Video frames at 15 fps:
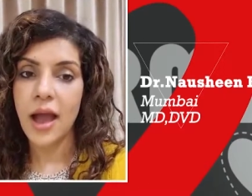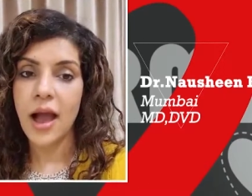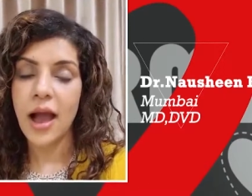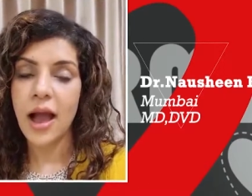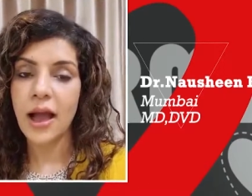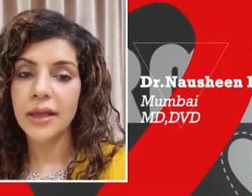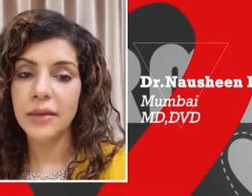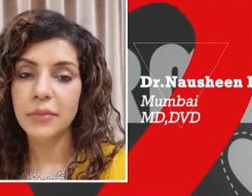
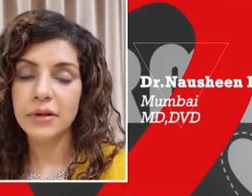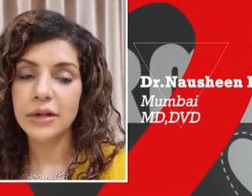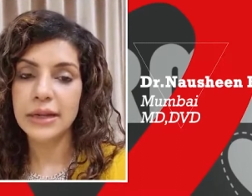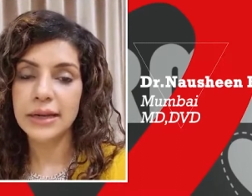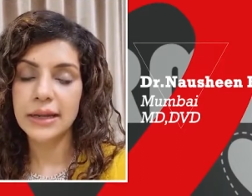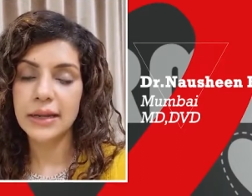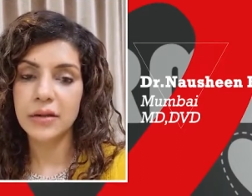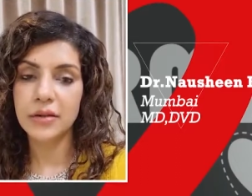I am a
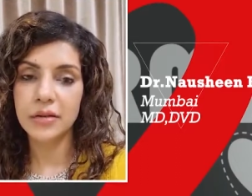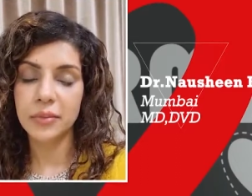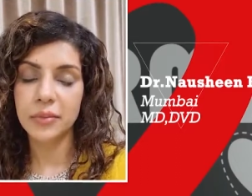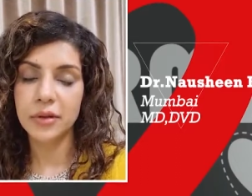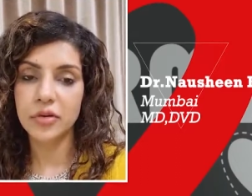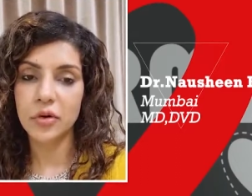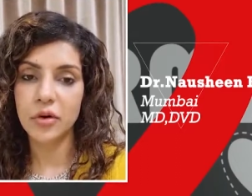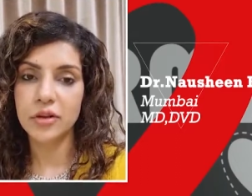clinical
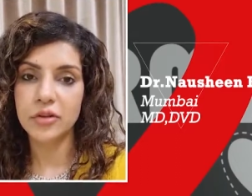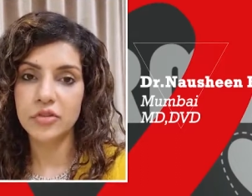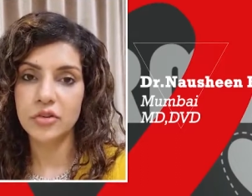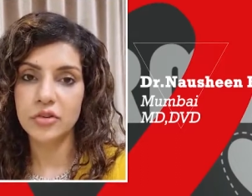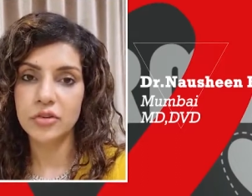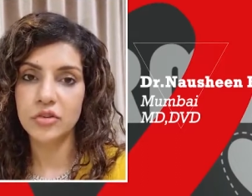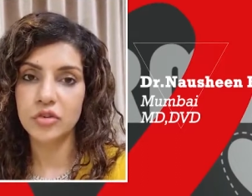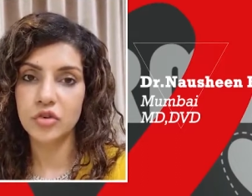
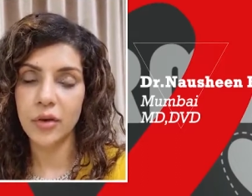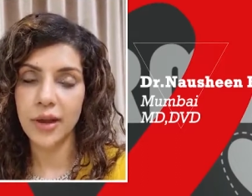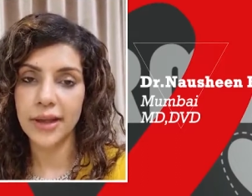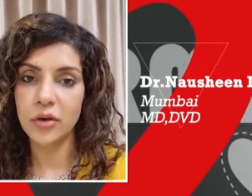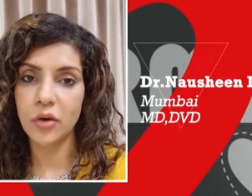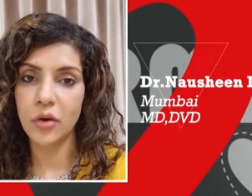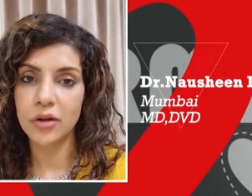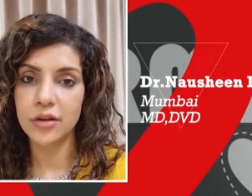dermatologist,
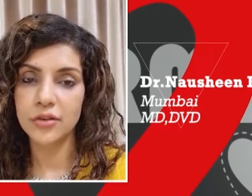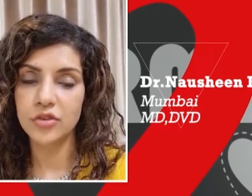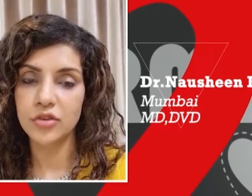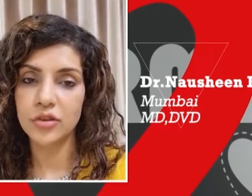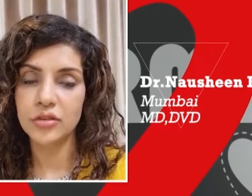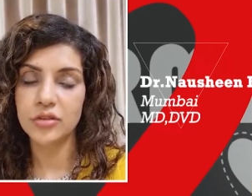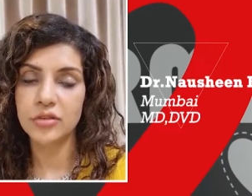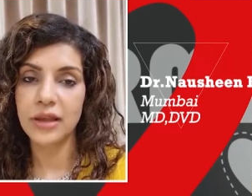
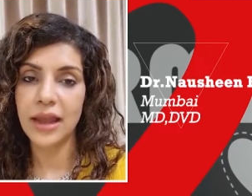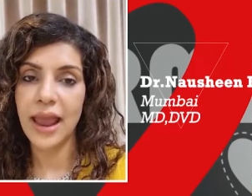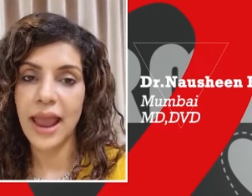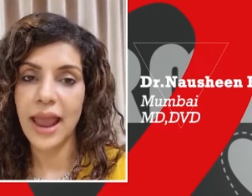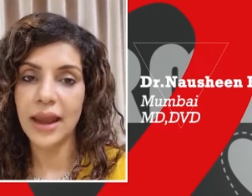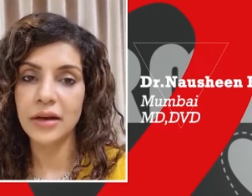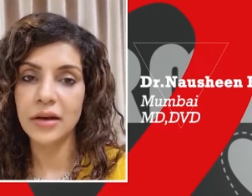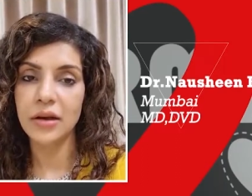trichologist,
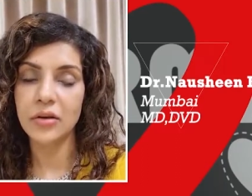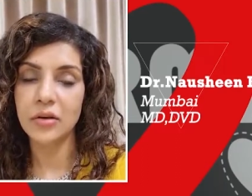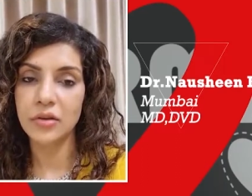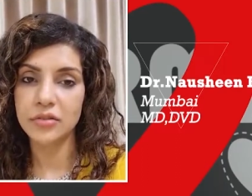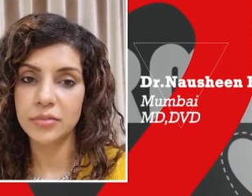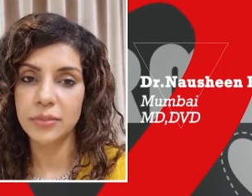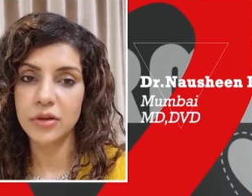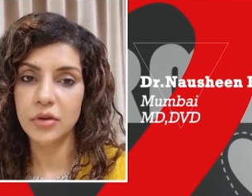and a
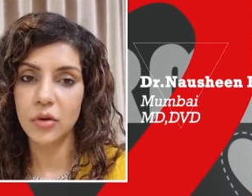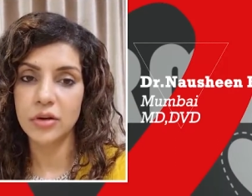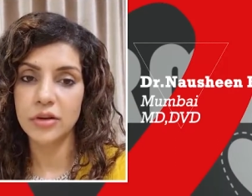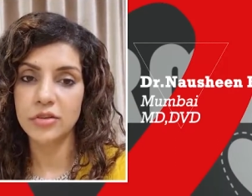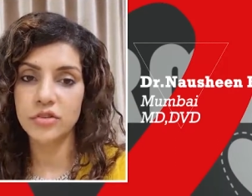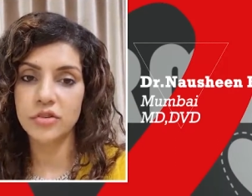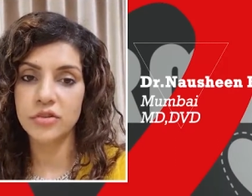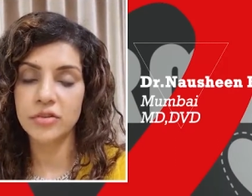
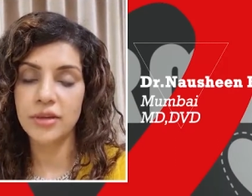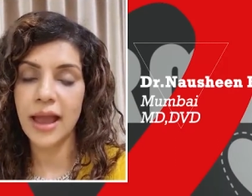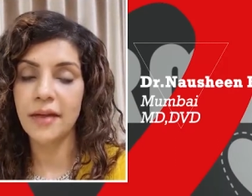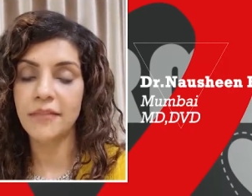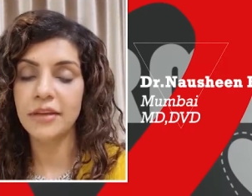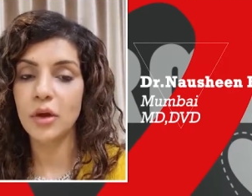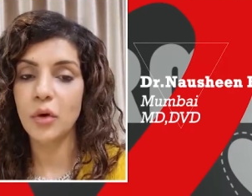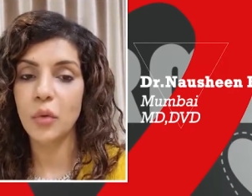cosmetologist
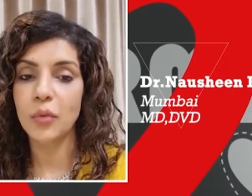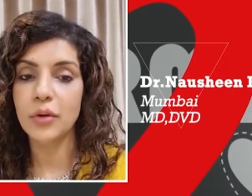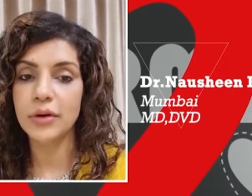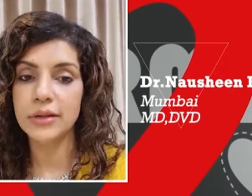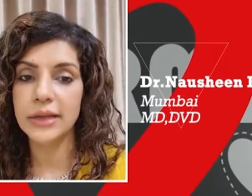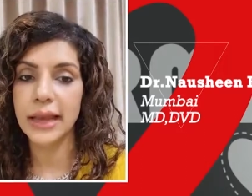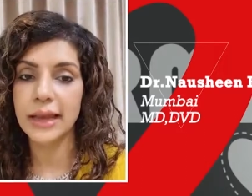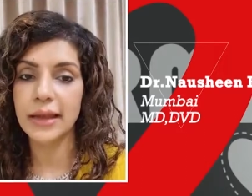having over
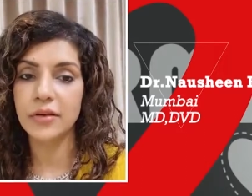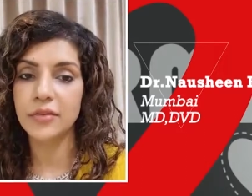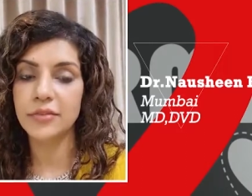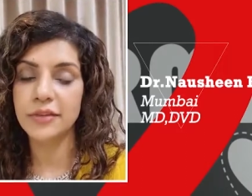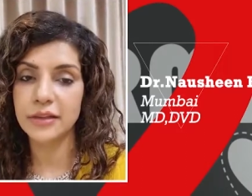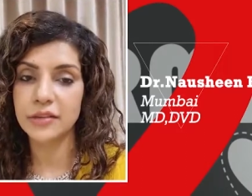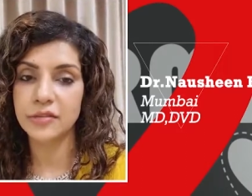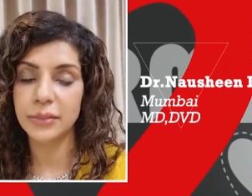a decade
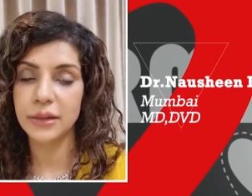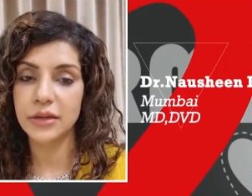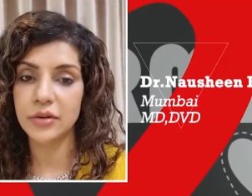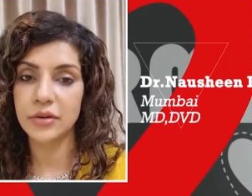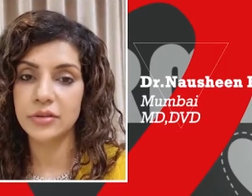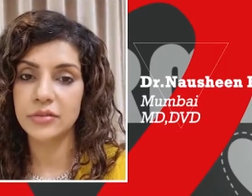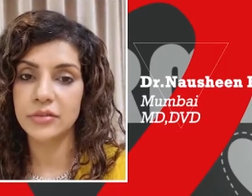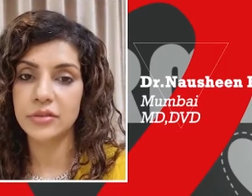of
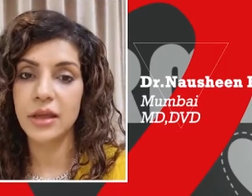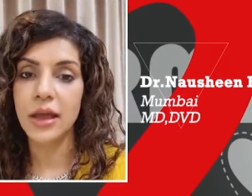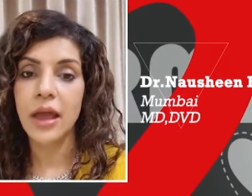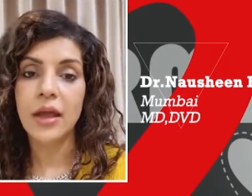experience.